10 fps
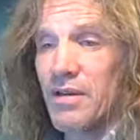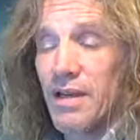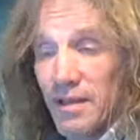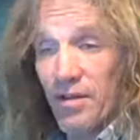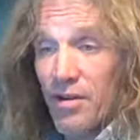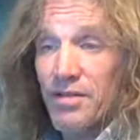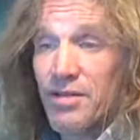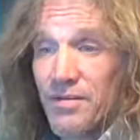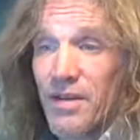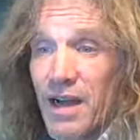and they're going to
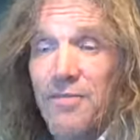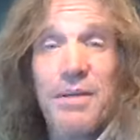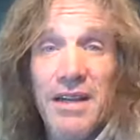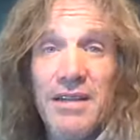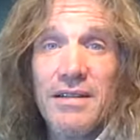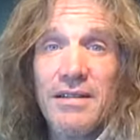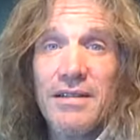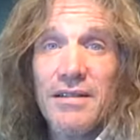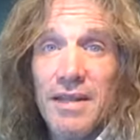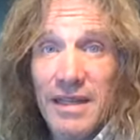survive because
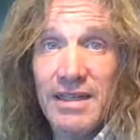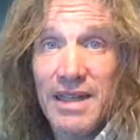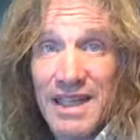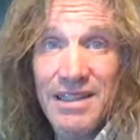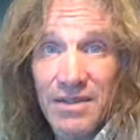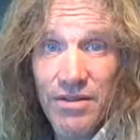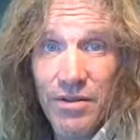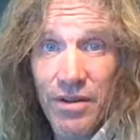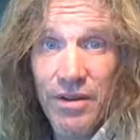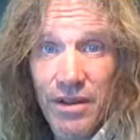they did
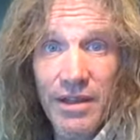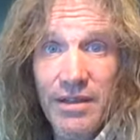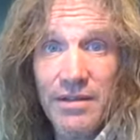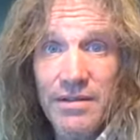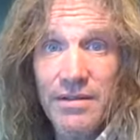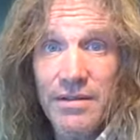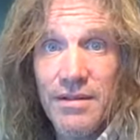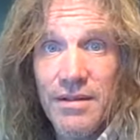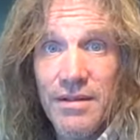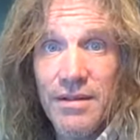certain things.
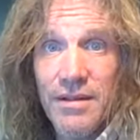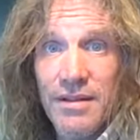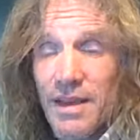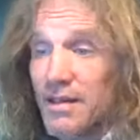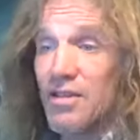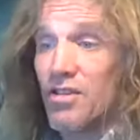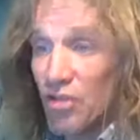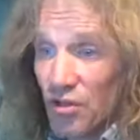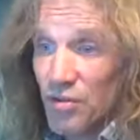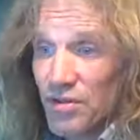And to
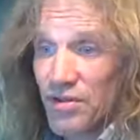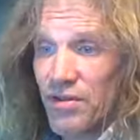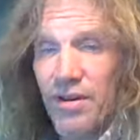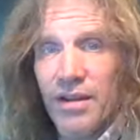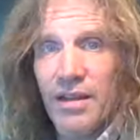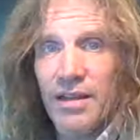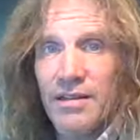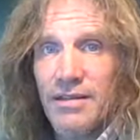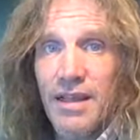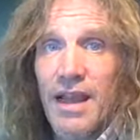do certain
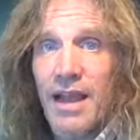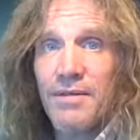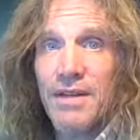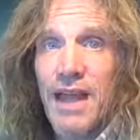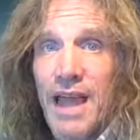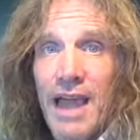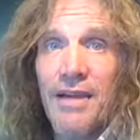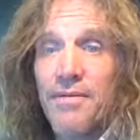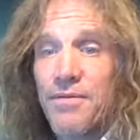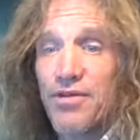things, they have to
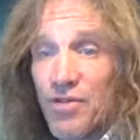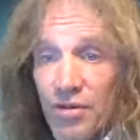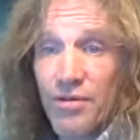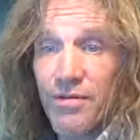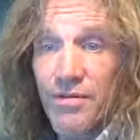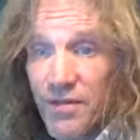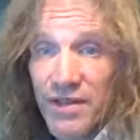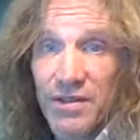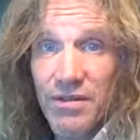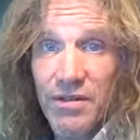have certain
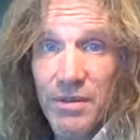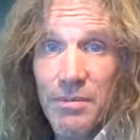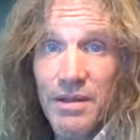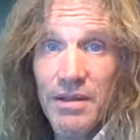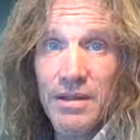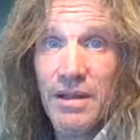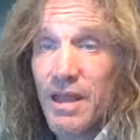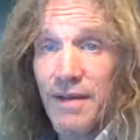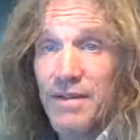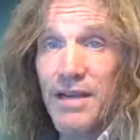physical ability.
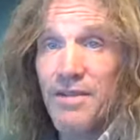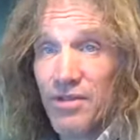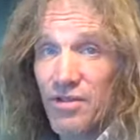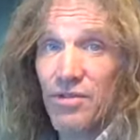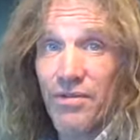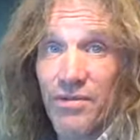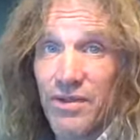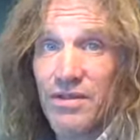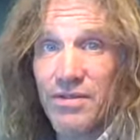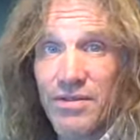They have to have a certain
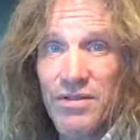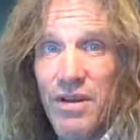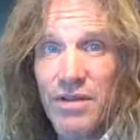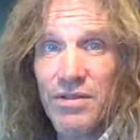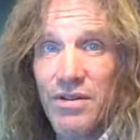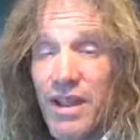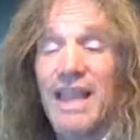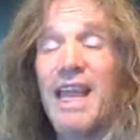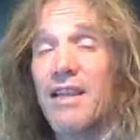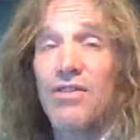physical structure. They
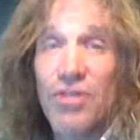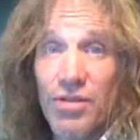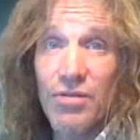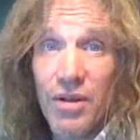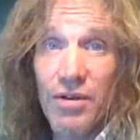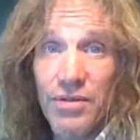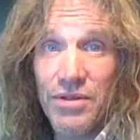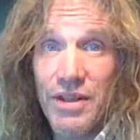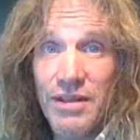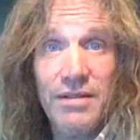can't do those
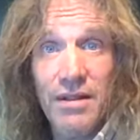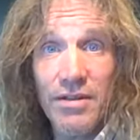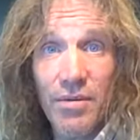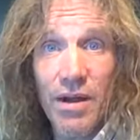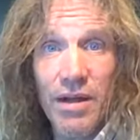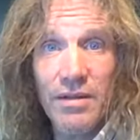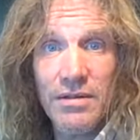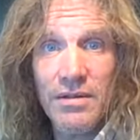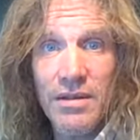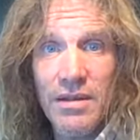things otherwise.